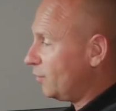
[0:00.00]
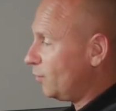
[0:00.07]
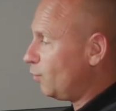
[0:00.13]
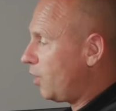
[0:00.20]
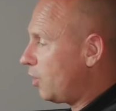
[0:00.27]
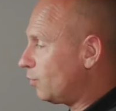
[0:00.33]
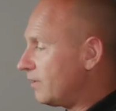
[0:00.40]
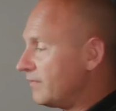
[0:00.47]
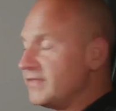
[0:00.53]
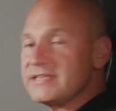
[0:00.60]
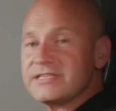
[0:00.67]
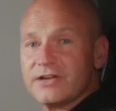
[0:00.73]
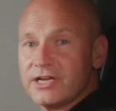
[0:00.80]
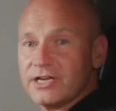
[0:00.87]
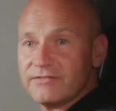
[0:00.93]
While we're in
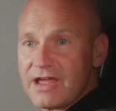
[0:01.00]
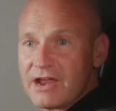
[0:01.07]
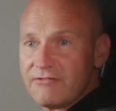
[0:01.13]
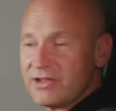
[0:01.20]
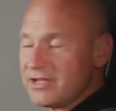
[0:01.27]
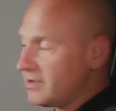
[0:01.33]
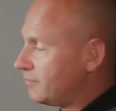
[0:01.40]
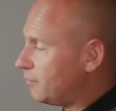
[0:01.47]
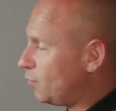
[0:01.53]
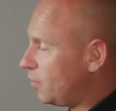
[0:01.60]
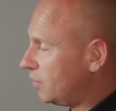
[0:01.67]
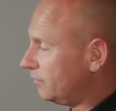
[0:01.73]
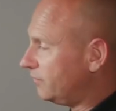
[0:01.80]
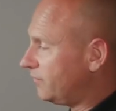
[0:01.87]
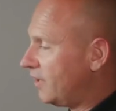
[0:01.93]
this kind of area,
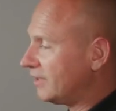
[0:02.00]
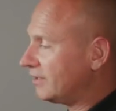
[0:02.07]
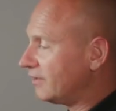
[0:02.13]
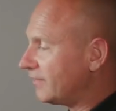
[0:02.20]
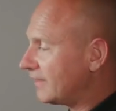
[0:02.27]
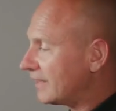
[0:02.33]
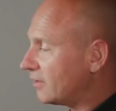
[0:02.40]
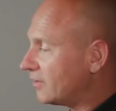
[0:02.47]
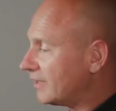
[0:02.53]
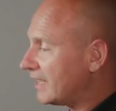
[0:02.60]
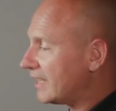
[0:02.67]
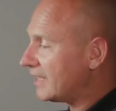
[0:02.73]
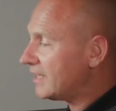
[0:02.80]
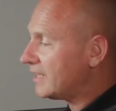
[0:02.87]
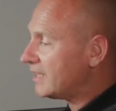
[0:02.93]
one final thing on
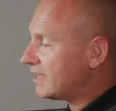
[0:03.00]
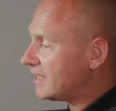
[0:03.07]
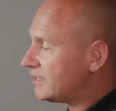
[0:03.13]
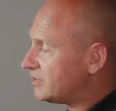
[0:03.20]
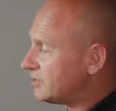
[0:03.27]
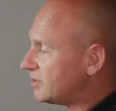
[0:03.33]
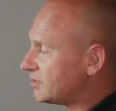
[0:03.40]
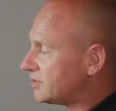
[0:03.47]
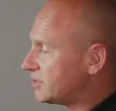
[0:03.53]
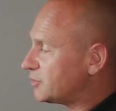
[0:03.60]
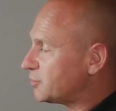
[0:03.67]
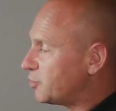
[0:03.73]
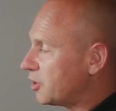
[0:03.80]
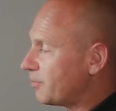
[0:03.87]
here is just to talk